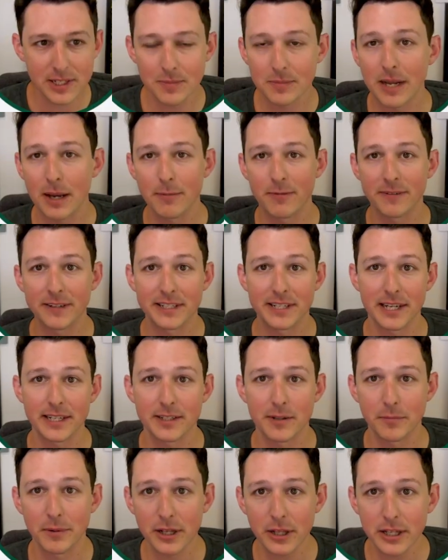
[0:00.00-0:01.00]
some type of
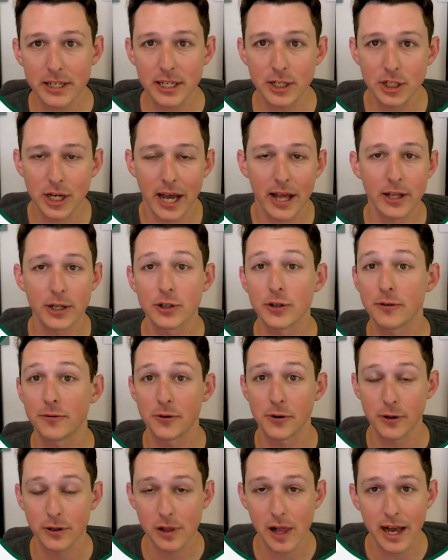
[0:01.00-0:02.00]
accessibility challenge or if
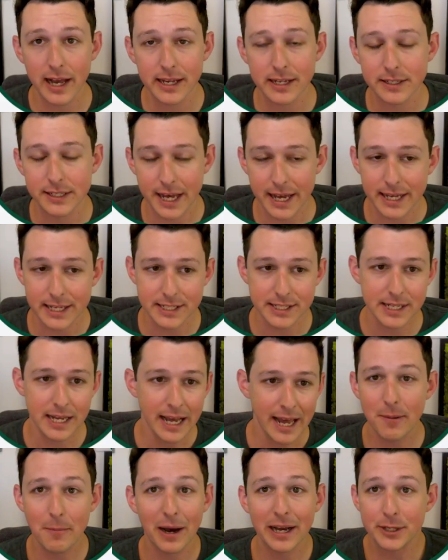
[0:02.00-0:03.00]
your client does,
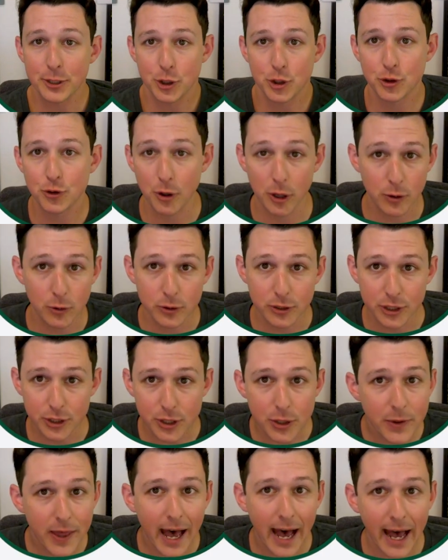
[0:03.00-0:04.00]
they might struggle to
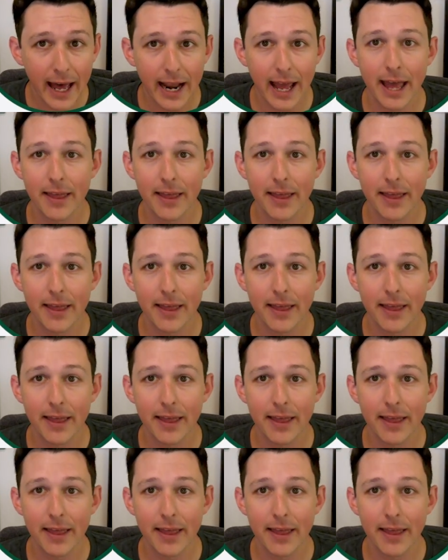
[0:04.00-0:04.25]
do that.